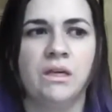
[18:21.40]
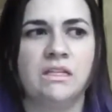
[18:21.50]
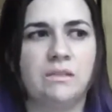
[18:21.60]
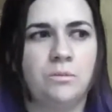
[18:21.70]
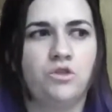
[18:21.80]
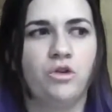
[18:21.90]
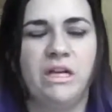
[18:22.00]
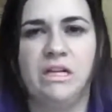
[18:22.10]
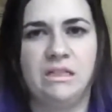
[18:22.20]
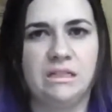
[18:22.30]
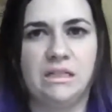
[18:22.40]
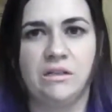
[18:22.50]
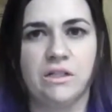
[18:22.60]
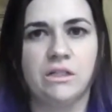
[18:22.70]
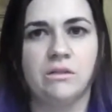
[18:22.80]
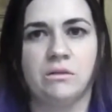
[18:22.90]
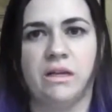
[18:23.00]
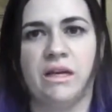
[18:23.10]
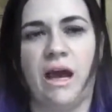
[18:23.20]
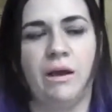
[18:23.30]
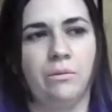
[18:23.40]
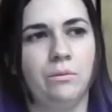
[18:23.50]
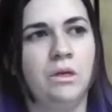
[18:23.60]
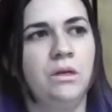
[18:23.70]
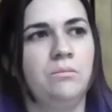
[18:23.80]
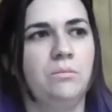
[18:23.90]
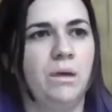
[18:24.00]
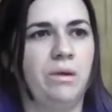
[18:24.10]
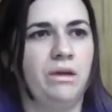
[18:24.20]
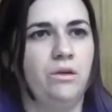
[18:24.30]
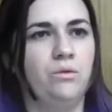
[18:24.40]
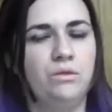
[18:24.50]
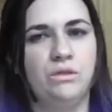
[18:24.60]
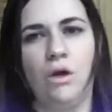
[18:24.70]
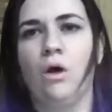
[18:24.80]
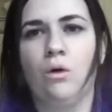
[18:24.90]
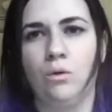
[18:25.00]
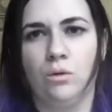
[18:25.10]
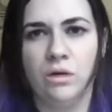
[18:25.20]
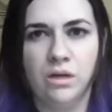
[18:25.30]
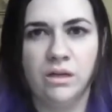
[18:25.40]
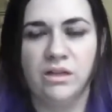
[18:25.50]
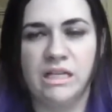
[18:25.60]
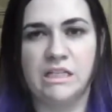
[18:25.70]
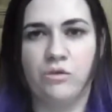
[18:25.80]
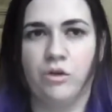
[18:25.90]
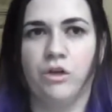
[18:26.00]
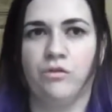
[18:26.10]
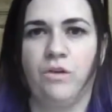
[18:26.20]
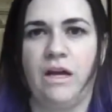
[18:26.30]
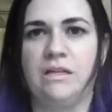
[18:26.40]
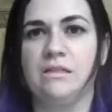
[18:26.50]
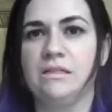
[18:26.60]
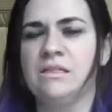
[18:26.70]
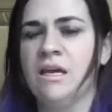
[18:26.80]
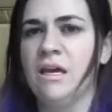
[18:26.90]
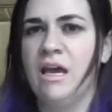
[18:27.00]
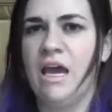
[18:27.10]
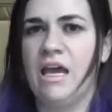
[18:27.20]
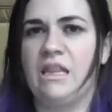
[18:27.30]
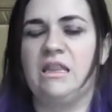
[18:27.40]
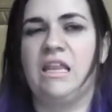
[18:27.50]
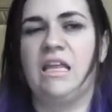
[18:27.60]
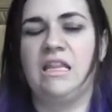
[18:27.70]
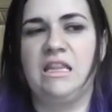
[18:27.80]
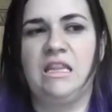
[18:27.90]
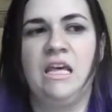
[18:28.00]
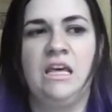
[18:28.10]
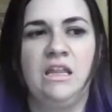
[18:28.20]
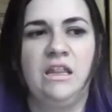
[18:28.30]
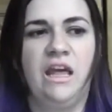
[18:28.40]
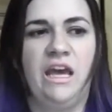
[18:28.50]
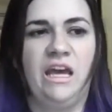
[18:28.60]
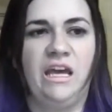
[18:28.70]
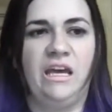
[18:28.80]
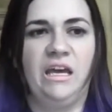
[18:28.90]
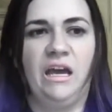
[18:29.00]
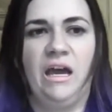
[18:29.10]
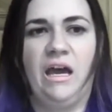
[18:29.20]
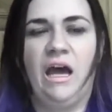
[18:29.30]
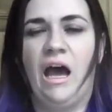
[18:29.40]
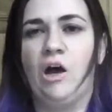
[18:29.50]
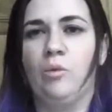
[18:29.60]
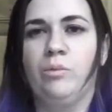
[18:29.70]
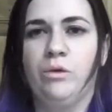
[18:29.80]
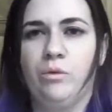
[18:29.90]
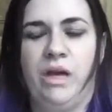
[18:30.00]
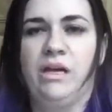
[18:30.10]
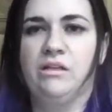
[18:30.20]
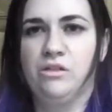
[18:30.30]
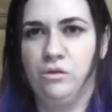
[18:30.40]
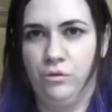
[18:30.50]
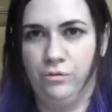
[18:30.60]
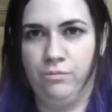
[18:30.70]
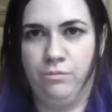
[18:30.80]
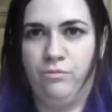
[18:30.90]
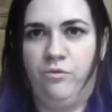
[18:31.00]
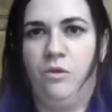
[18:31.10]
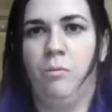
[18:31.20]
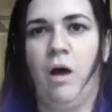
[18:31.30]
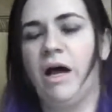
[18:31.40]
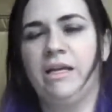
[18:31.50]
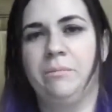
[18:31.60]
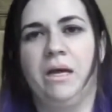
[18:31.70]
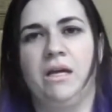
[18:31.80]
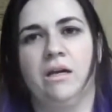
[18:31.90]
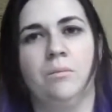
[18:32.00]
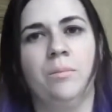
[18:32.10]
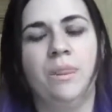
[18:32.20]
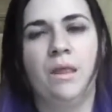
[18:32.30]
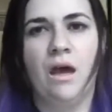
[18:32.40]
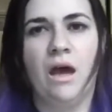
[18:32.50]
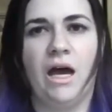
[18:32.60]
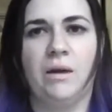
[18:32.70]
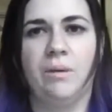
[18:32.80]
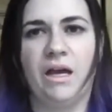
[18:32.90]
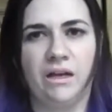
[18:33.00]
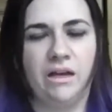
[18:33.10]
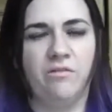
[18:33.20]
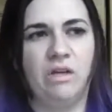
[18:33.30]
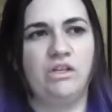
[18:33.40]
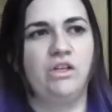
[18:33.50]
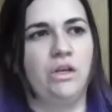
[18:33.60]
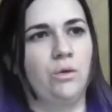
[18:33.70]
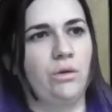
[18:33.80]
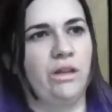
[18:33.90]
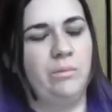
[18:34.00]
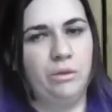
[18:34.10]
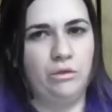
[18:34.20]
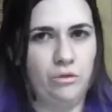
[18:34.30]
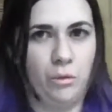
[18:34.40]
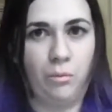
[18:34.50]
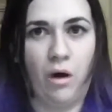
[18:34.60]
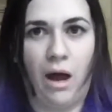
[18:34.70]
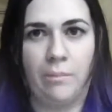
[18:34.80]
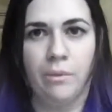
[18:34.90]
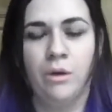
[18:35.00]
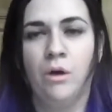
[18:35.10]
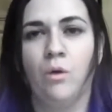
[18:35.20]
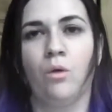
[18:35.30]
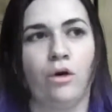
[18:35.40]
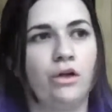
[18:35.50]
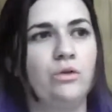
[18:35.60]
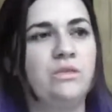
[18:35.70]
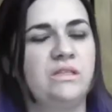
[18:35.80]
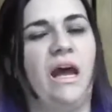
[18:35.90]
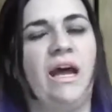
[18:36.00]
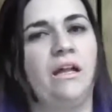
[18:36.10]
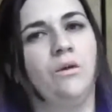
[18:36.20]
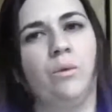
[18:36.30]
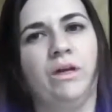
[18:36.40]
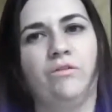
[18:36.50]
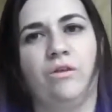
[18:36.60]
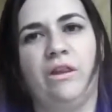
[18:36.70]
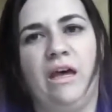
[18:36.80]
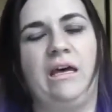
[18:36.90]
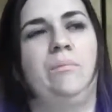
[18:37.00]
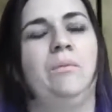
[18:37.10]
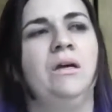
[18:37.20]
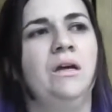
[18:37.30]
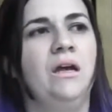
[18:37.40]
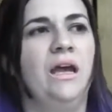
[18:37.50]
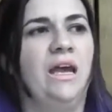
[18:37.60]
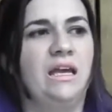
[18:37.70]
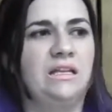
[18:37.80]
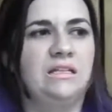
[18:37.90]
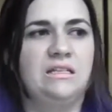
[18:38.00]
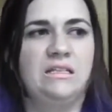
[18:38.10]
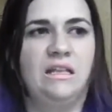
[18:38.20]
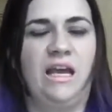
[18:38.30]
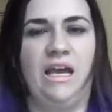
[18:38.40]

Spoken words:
is trading skills. So maybe you sew this for your friends, and then they help you get into full body makeup at a convention, or they build you a prop, or you style a wig for them, and